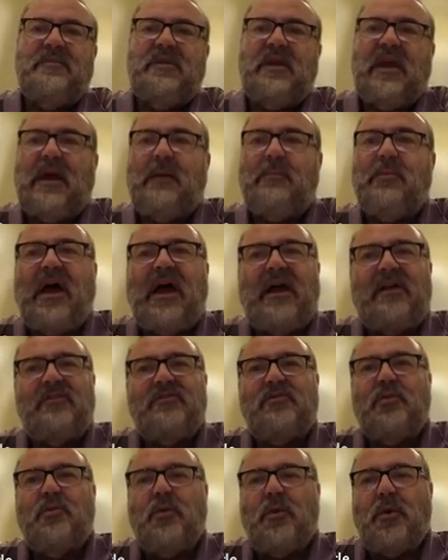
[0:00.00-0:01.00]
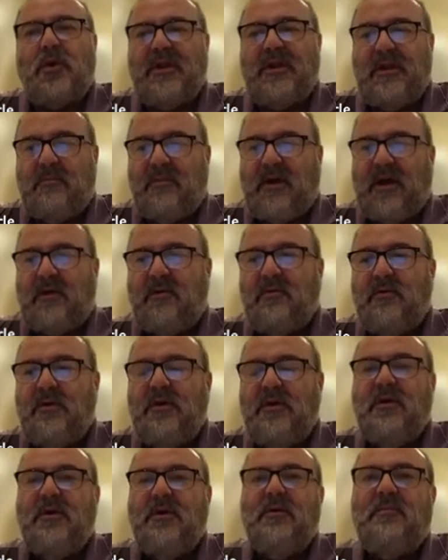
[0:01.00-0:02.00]
Apple has to worry about.
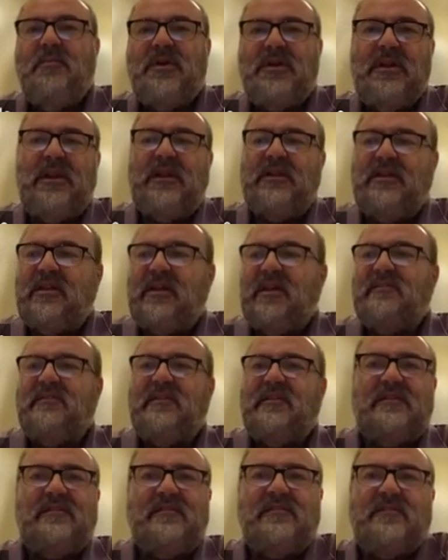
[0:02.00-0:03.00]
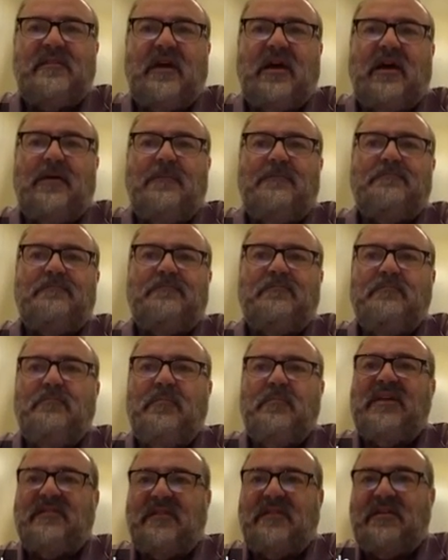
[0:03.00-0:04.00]
But in any case, that's
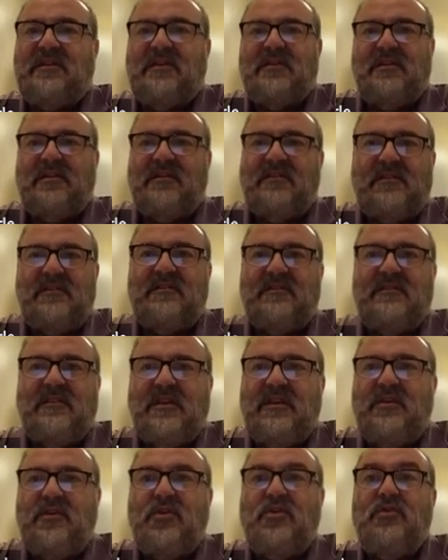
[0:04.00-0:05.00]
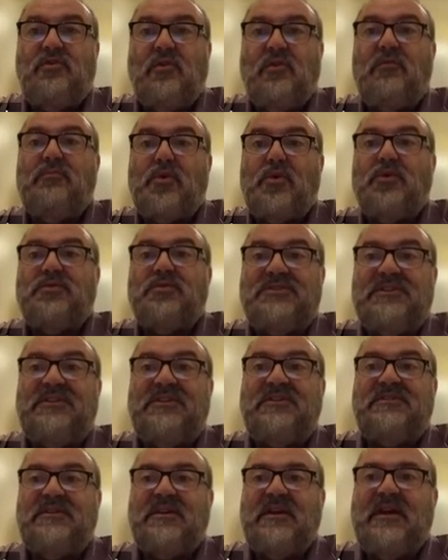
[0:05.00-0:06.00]
basically, this is the use of
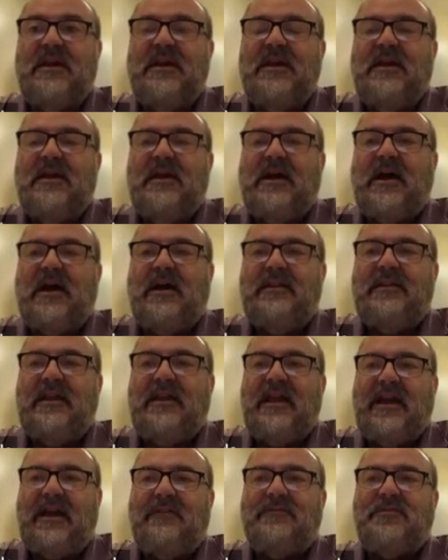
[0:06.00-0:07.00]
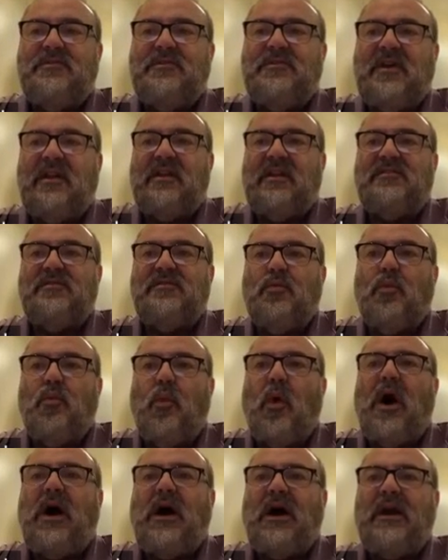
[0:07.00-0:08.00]
proceeds. They have to tell us
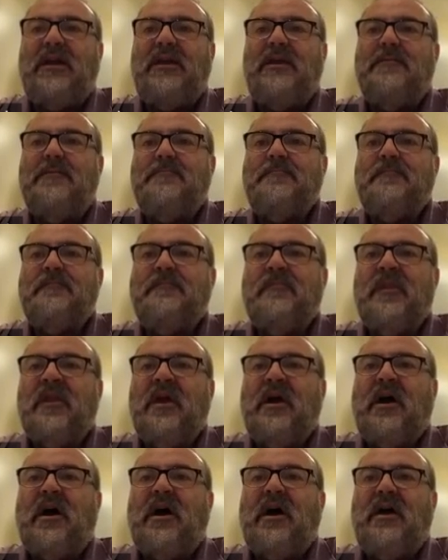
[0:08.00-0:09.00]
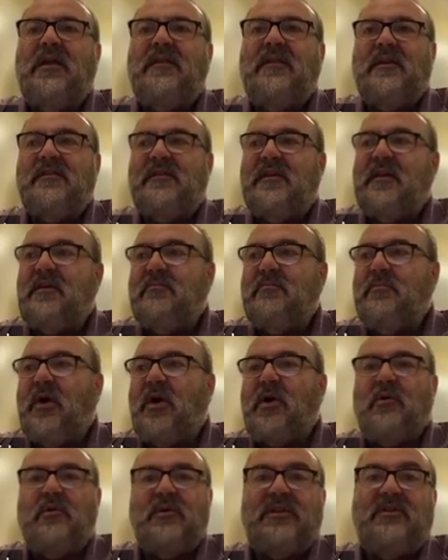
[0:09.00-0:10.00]
why they're
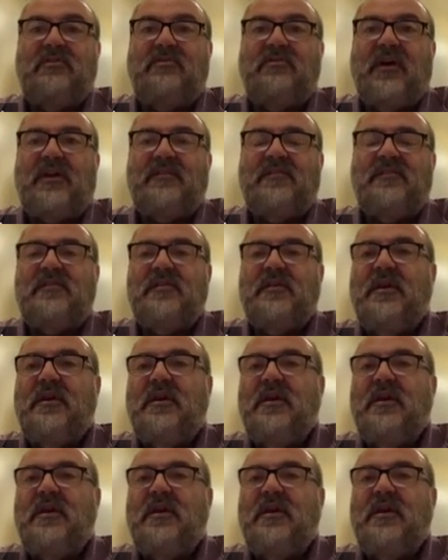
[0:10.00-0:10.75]
borrowing the funds.